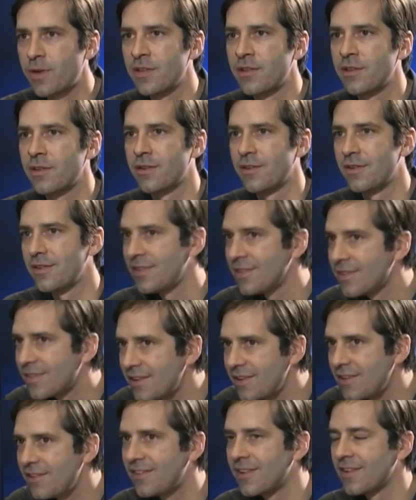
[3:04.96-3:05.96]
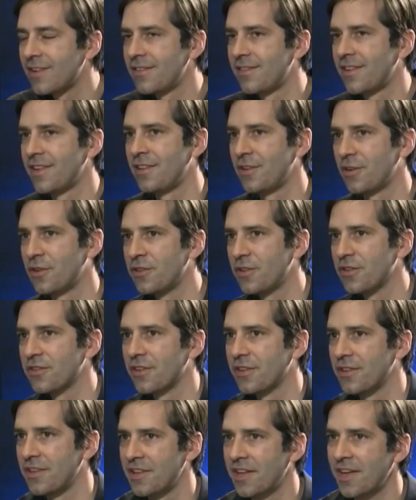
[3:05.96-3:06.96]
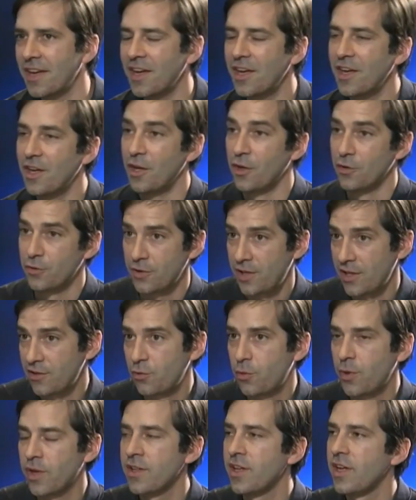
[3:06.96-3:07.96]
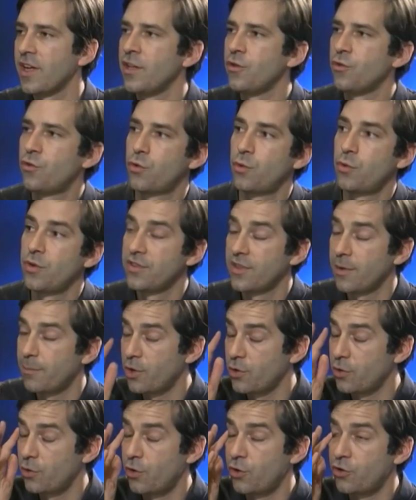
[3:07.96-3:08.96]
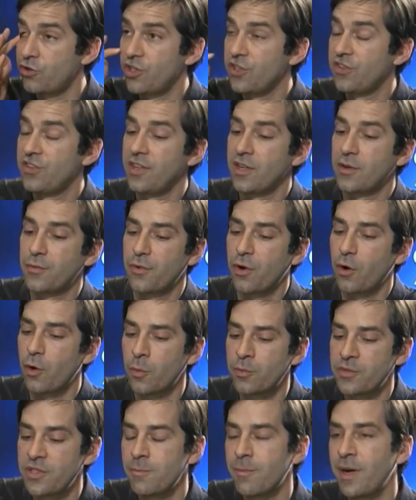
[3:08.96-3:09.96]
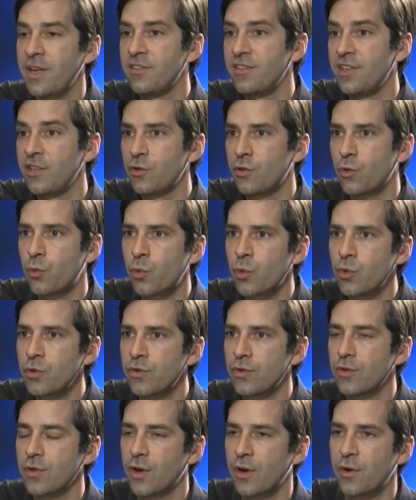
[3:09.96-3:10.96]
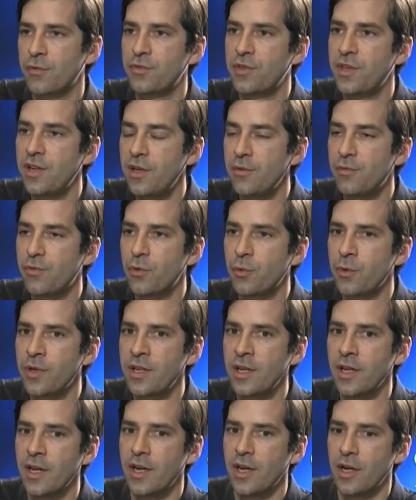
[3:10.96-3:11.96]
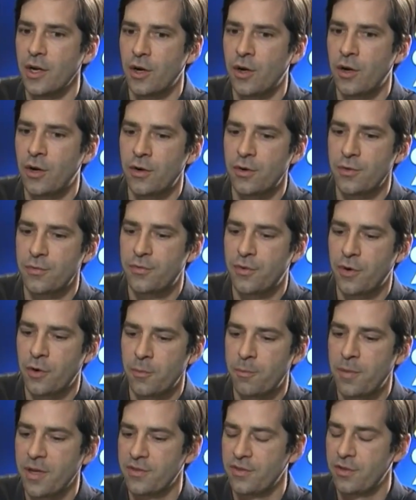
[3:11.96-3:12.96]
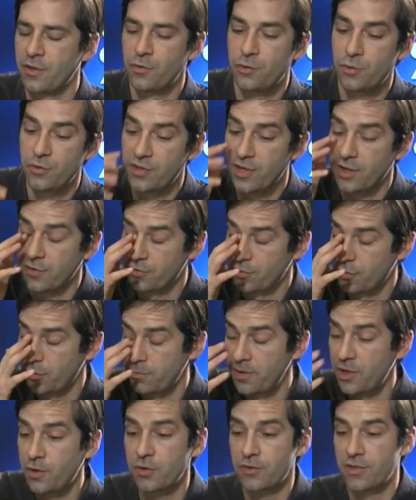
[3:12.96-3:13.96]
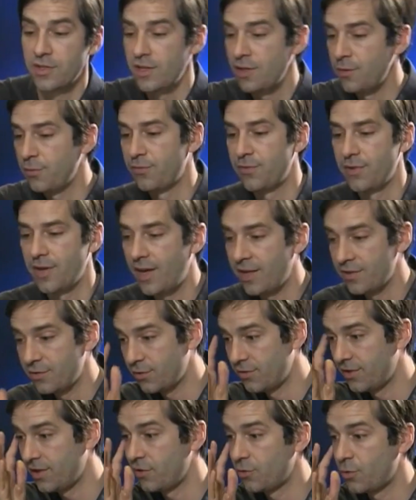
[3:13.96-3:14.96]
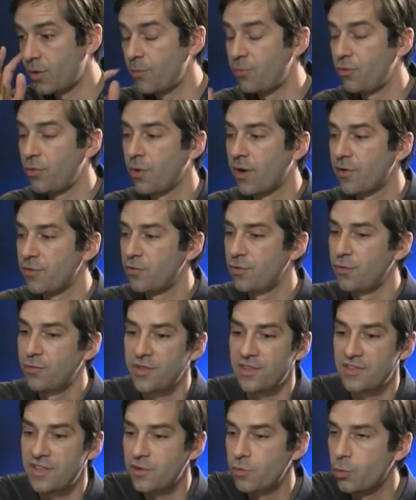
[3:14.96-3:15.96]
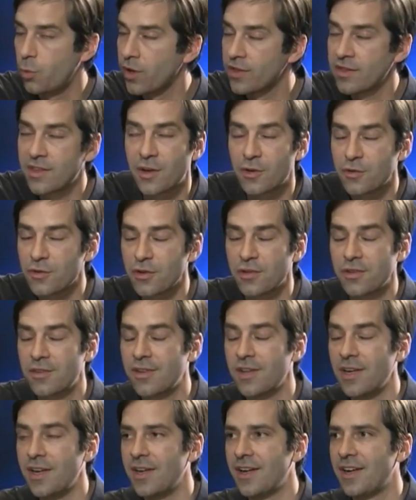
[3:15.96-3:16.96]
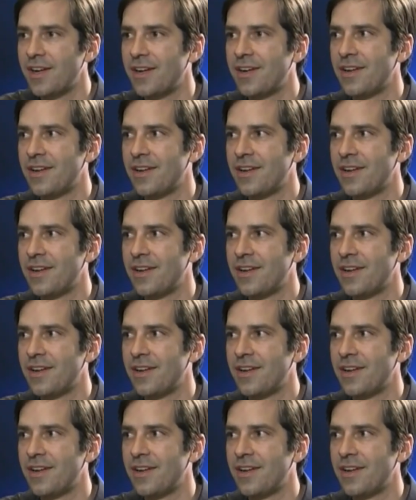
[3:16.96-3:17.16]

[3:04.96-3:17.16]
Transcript: the human intelligence and understanding. So that's one. And two is about the logistic for optimizing the route of delivery or for a person to serve. So because if as a sales rep you have to visit 1,000